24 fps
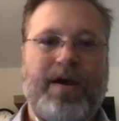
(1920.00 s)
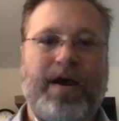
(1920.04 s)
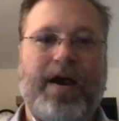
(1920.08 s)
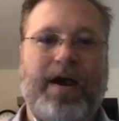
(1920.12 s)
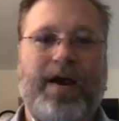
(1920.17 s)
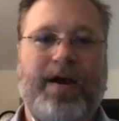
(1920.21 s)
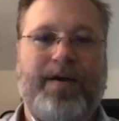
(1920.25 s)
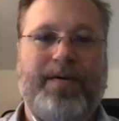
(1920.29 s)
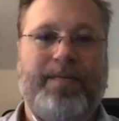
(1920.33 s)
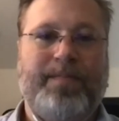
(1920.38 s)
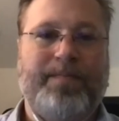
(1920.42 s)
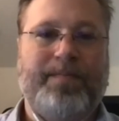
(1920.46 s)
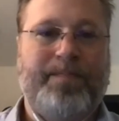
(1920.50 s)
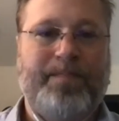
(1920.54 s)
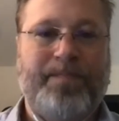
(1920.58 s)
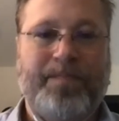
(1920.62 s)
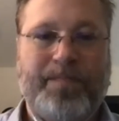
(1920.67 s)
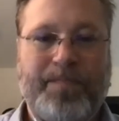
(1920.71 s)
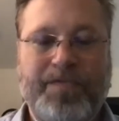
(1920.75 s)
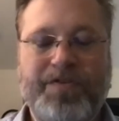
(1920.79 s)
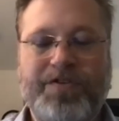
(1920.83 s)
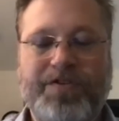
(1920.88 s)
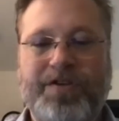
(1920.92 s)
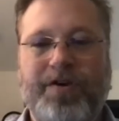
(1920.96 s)
Um,
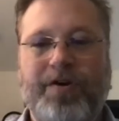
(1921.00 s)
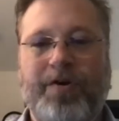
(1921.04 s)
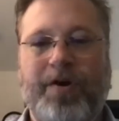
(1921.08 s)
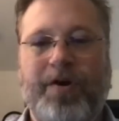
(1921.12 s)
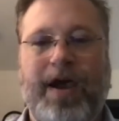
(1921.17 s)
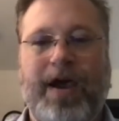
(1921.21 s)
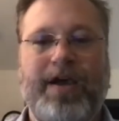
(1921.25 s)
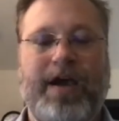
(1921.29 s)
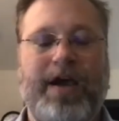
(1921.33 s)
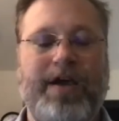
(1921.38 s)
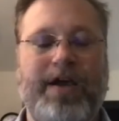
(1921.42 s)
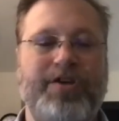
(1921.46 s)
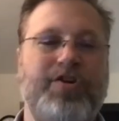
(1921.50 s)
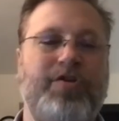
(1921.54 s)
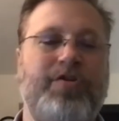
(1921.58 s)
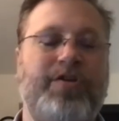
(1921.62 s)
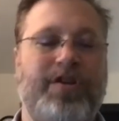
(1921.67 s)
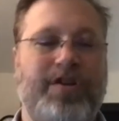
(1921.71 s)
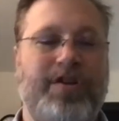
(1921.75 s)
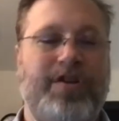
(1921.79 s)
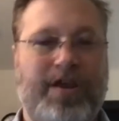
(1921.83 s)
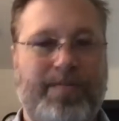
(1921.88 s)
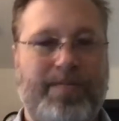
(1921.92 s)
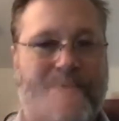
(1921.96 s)
so I, I, showed
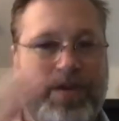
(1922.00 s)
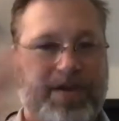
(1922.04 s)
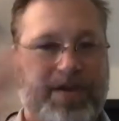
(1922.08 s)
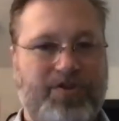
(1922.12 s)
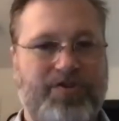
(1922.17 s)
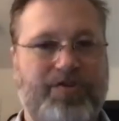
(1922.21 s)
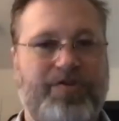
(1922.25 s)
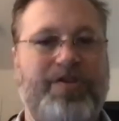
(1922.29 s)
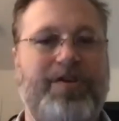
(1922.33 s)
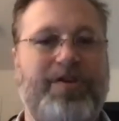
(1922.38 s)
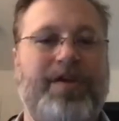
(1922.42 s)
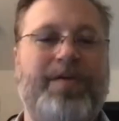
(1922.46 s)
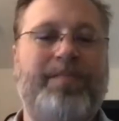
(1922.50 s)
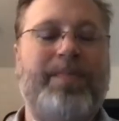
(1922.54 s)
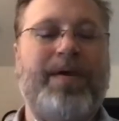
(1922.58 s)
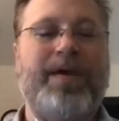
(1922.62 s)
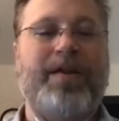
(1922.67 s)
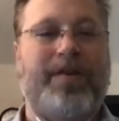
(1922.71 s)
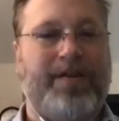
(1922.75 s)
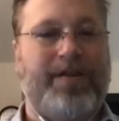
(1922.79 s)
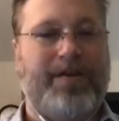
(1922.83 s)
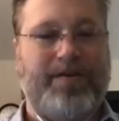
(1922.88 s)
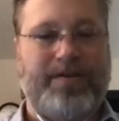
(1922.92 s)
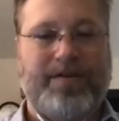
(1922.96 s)
an image. The
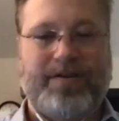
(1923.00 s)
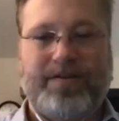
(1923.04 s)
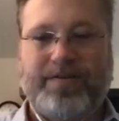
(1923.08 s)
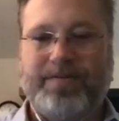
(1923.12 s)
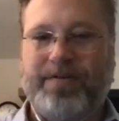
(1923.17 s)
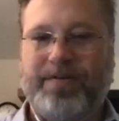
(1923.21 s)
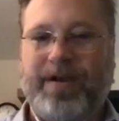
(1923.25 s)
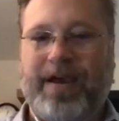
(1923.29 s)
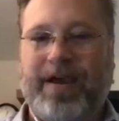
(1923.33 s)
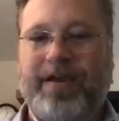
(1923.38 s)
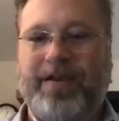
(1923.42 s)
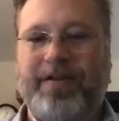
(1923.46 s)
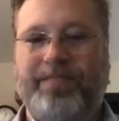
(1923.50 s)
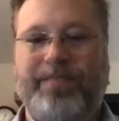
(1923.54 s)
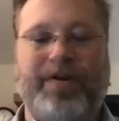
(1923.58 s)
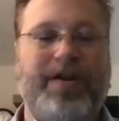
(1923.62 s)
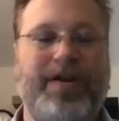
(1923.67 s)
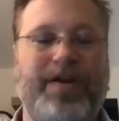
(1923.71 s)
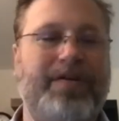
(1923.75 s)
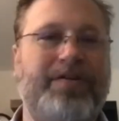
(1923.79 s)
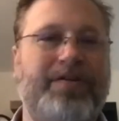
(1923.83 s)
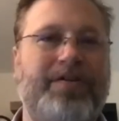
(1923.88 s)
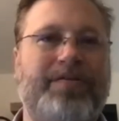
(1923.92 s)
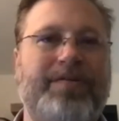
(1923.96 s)
middle I could
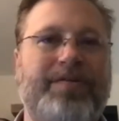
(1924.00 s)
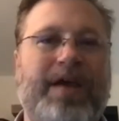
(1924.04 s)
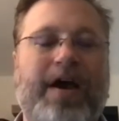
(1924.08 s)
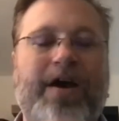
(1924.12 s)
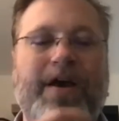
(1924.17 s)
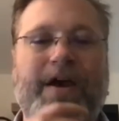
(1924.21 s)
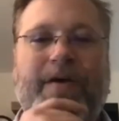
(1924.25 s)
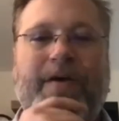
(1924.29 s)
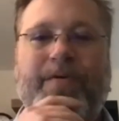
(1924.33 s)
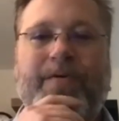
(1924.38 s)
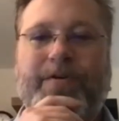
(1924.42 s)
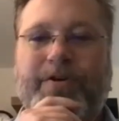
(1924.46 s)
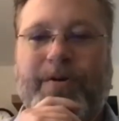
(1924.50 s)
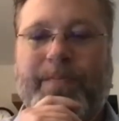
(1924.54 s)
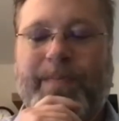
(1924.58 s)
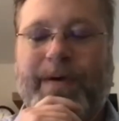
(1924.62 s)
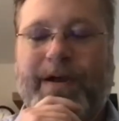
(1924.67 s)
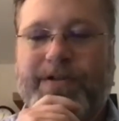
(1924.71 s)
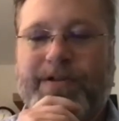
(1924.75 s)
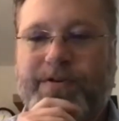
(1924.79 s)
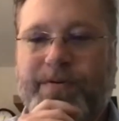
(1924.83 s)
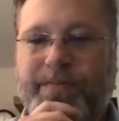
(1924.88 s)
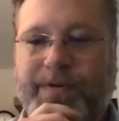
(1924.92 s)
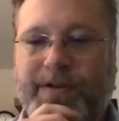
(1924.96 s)
I won't go
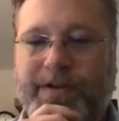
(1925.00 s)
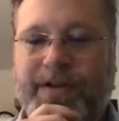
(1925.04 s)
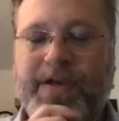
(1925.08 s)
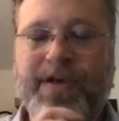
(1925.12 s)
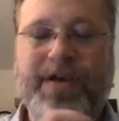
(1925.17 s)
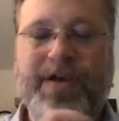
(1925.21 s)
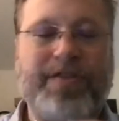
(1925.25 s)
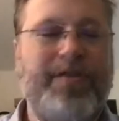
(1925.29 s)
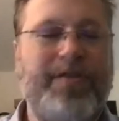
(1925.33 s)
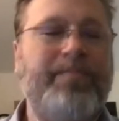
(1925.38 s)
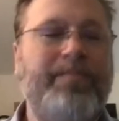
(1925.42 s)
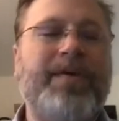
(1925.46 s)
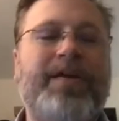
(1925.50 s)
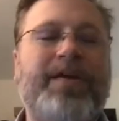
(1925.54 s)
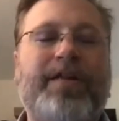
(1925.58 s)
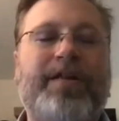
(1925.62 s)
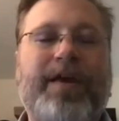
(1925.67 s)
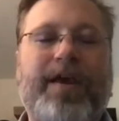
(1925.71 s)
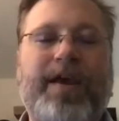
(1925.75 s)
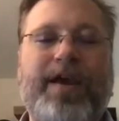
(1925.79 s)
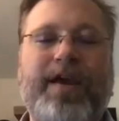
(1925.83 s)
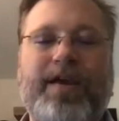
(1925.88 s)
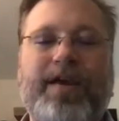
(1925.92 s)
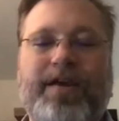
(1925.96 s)
back to it, but the middle
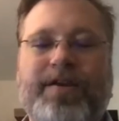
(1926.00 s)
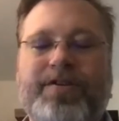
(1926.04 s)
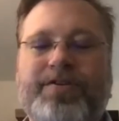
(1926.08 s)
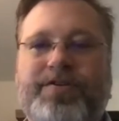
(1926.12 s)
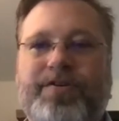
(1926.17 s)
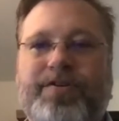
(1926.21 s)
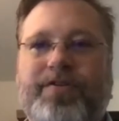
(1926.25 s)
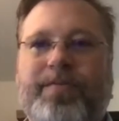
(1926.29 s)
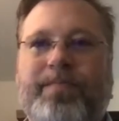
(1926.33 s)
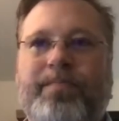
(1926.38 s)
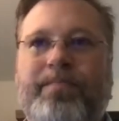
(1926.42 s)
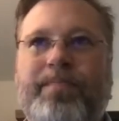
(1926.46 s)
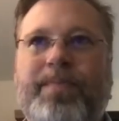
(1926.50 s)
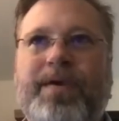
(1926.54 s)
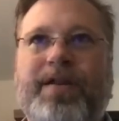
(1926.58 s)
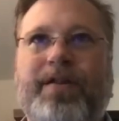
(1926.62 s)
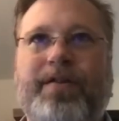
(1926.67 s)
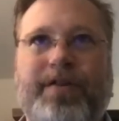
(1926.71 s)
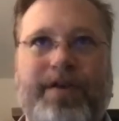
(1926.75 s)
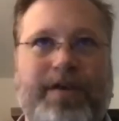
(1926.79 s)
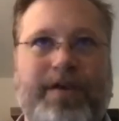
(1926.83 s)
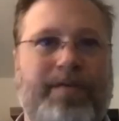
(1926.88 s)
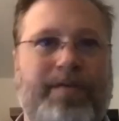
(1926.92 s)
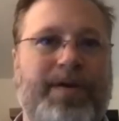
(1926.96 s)
a so the
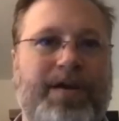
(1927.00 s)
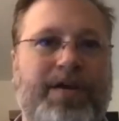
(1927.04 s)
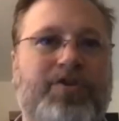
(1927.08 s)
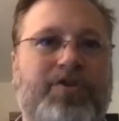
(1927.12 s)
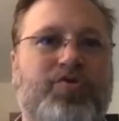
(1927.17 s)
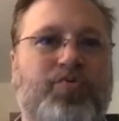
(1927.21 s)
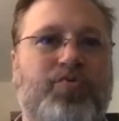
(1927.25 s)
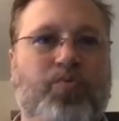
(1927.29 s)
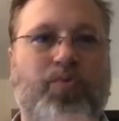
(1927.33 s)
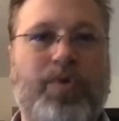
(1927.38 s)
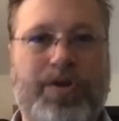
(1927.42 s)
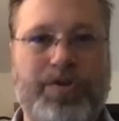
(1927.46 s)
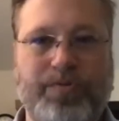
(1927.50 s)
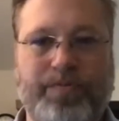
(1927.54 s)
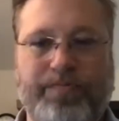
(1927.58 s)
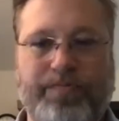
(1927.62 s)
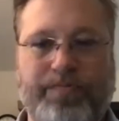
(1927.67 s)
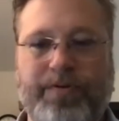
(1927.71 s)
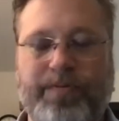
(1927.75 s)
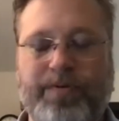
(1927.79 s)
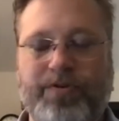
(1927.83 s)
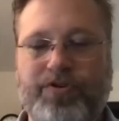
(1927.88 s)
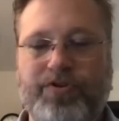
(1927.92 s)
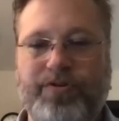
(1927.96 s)
middle image was with
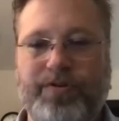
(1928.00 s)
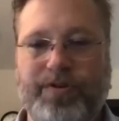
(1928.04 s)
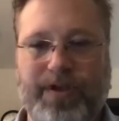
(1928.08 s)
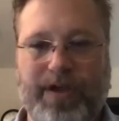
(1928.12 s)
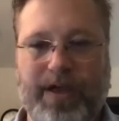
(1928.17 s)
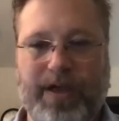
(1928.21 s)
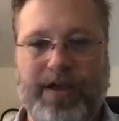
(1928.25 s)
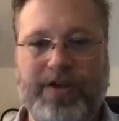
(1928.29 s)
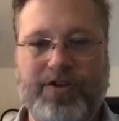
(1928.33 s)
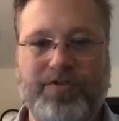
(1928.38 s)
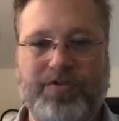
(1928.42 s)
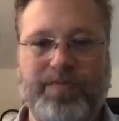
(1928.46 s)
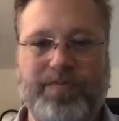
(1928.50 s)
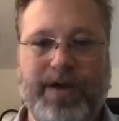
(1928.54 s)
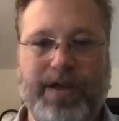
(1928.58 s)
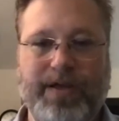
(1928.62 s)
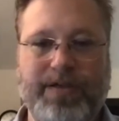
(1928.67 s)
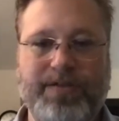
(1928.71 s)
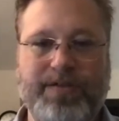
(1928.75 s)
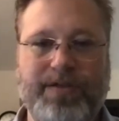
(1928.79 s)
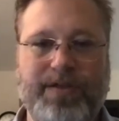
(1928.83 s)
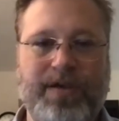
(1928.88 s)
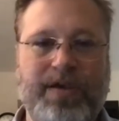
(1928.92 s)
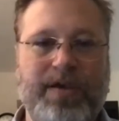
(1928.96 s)
prematurely aged
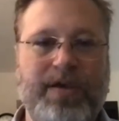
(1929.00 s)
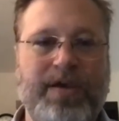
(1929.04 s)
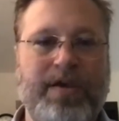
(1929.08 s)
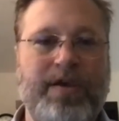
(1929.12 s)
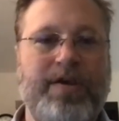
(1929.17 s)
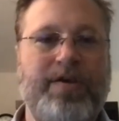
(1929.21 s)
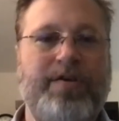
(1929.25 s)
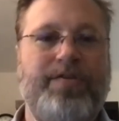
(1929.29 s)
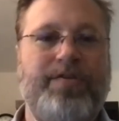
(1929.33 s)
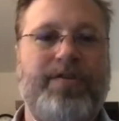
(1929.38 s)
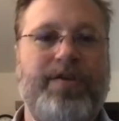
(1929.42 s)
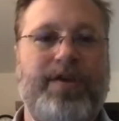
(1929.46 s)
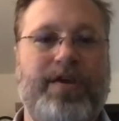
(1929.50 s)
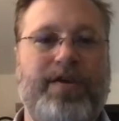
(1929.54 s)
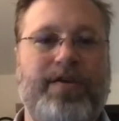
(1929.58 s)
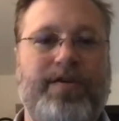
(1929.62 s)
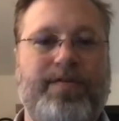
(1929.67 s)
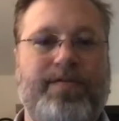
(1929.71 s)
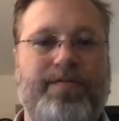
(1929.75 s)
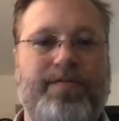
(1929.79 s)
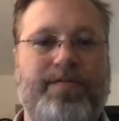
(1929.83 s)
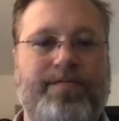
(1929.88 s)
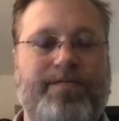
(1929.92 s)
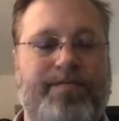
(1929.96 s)
mice. The
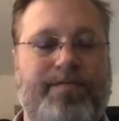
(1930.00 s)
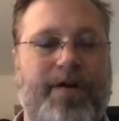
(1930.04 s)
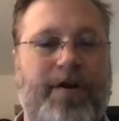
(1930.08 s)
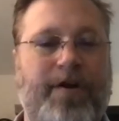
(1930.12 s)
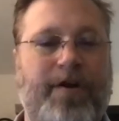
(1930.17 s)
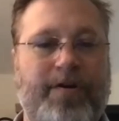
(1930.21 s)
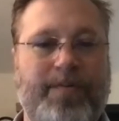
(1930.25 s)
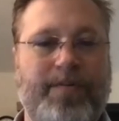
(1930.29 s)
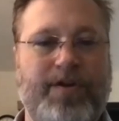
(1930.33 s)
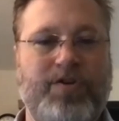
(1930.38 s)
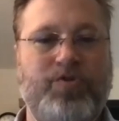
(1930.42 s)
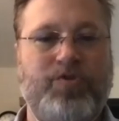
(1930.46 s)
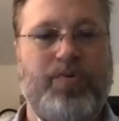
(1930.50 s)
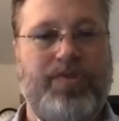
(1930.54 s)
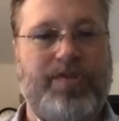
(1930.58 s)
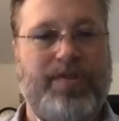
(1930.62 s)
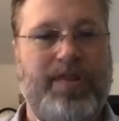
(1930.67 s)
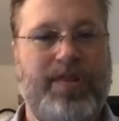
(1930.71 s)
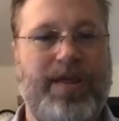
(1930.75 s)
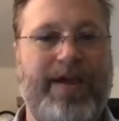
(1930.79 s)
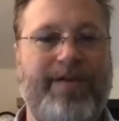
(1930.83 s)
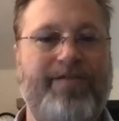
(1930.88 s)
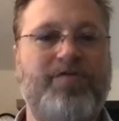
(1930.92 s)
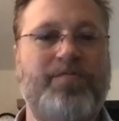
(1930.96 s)
far image with the
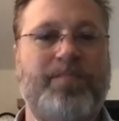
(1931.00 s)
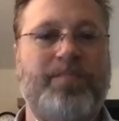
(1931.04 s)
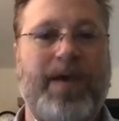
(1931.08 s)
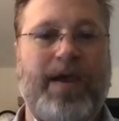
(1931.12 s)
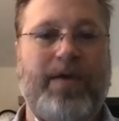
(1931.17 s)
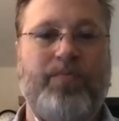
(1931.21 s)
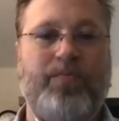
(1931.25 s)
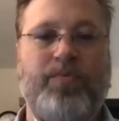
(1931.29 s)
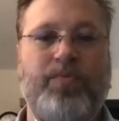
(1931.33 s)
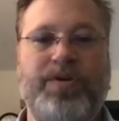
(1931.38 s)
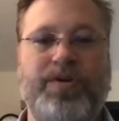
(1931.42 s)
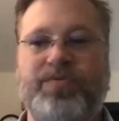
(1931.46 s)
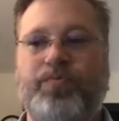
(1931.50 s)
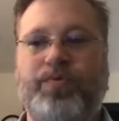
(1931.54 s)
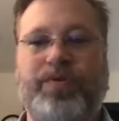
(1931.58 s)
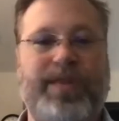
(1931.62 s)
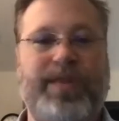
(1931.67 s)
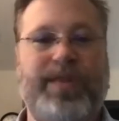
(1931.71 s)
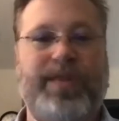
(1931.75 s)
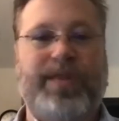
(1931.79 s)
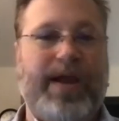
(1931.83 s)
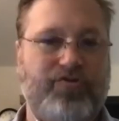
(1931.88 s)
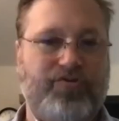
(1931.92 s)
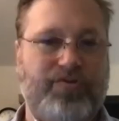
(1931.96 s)
lifespan was with
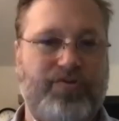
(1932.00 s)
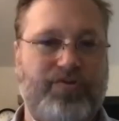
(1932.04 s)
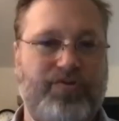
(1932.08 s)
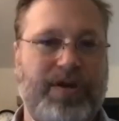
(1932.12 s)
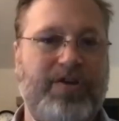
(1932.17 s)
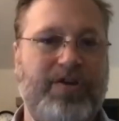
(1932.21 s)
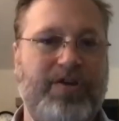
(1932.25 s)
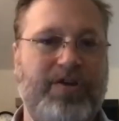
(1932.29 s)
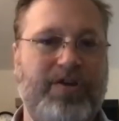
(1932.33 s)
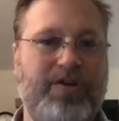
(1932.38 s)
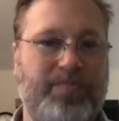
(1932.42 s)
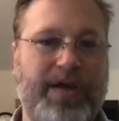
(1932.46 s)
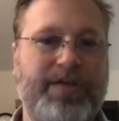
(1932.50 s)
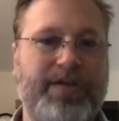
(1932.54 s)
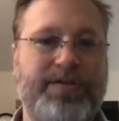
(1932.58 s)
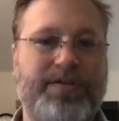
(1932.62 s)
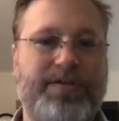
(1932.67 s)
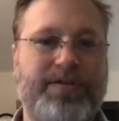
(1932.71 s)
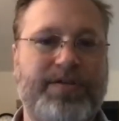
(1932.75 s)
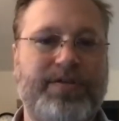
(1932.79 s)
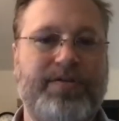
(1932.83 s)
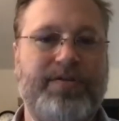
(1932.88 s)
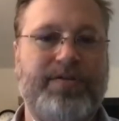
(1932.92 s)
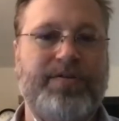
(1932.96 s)
naturally aged
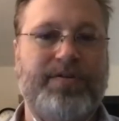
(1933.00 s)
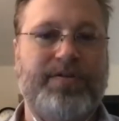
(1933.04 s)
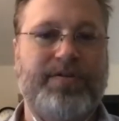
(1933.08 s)
mice.